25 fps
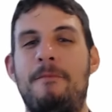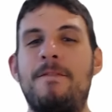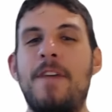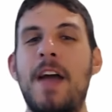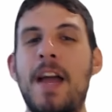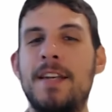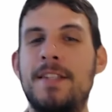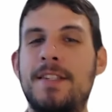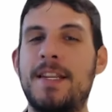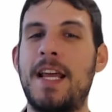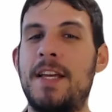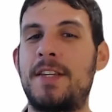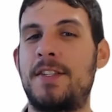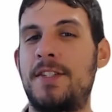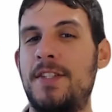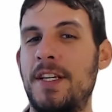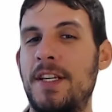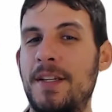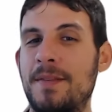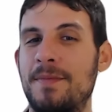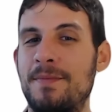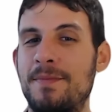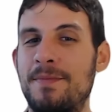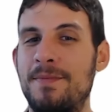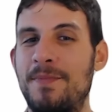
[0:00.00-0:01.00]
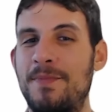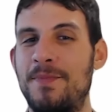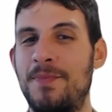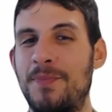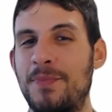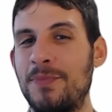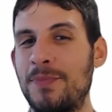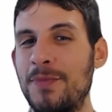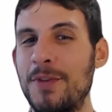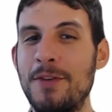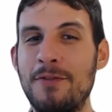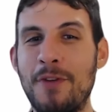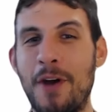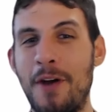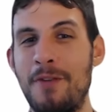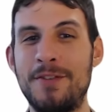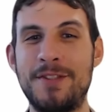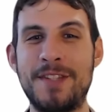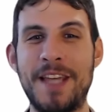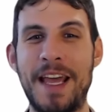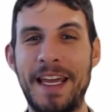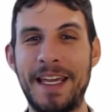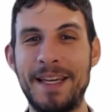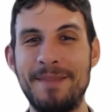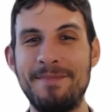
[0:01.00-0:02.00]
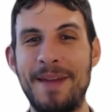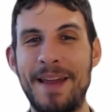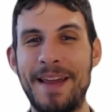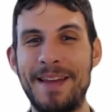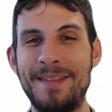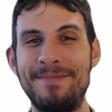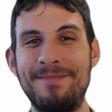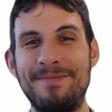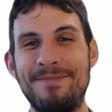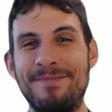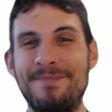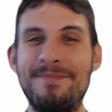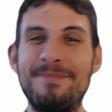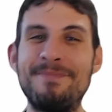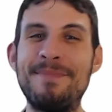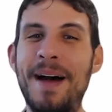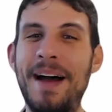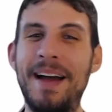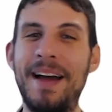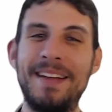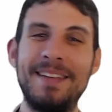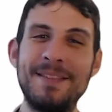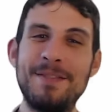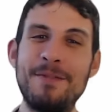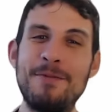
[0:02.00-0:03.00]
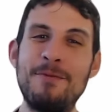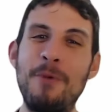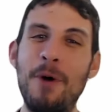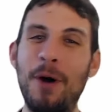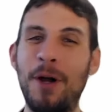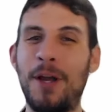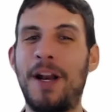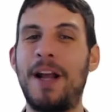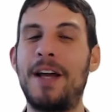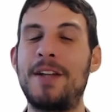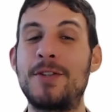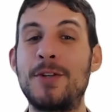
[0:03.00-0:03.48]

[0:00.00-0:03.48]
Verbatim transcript: fantastic. You've overtaken me, but what can